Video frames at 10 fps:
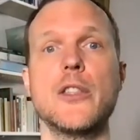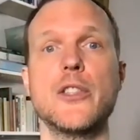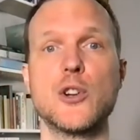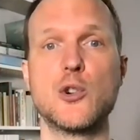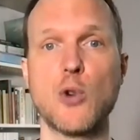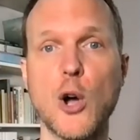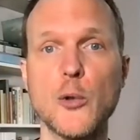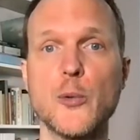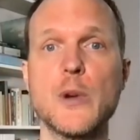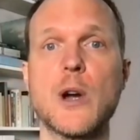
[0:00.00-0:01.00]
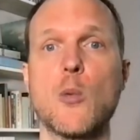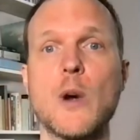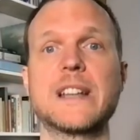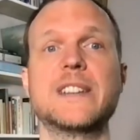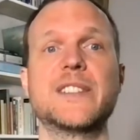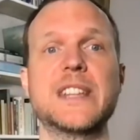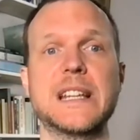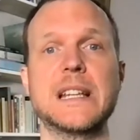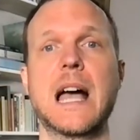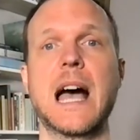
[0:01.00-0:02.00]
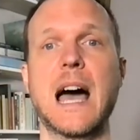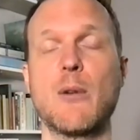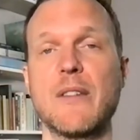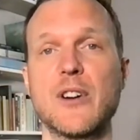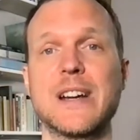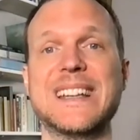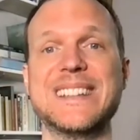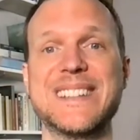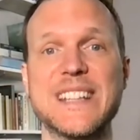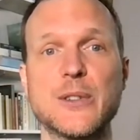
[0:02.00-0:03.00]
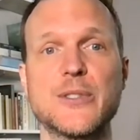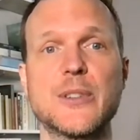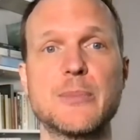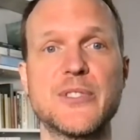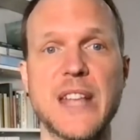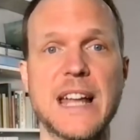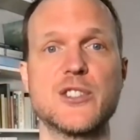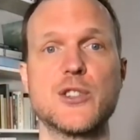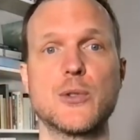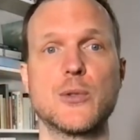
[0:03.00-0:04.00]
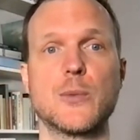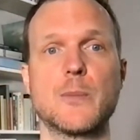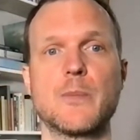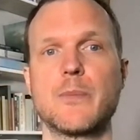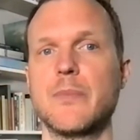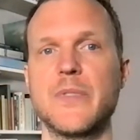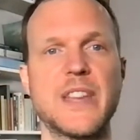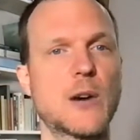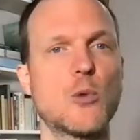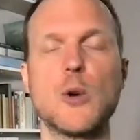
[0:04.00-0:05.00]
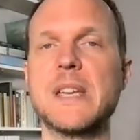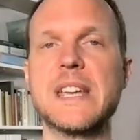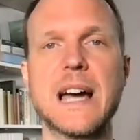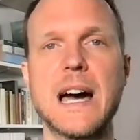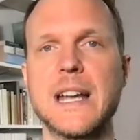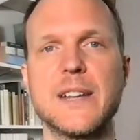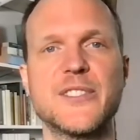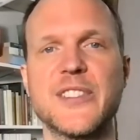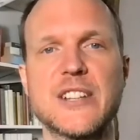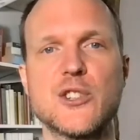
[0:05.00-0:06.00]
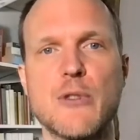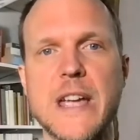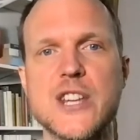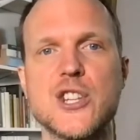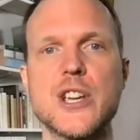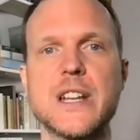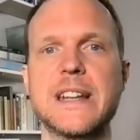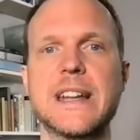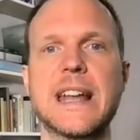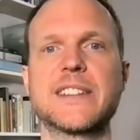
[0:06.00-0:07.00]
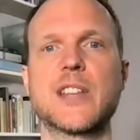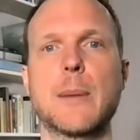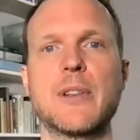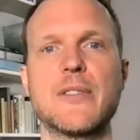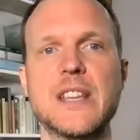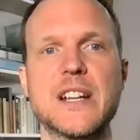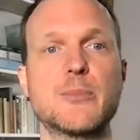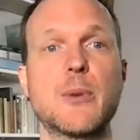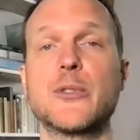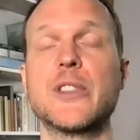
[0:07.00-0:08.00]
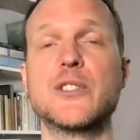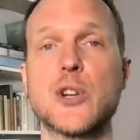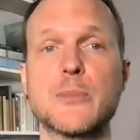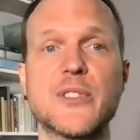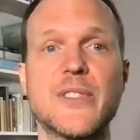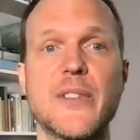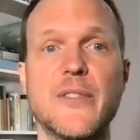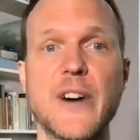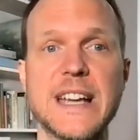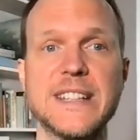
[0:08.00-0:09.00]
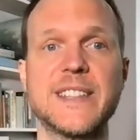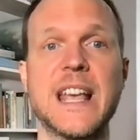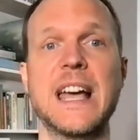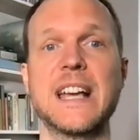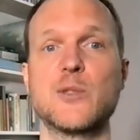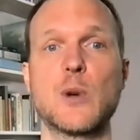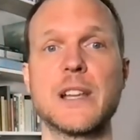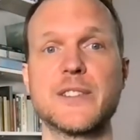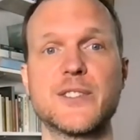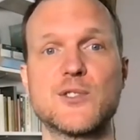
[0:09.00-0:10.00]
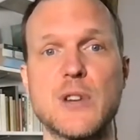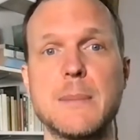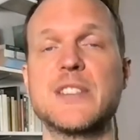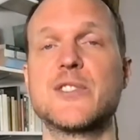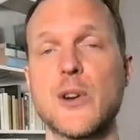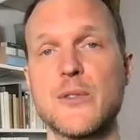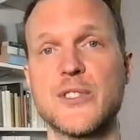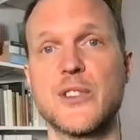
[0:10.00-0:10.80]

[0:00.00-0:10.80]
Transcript: The growth we are witnessing, however, is still substantial. There will be a kind of saturation in the next couple of years, both in terms of device as well as streaming service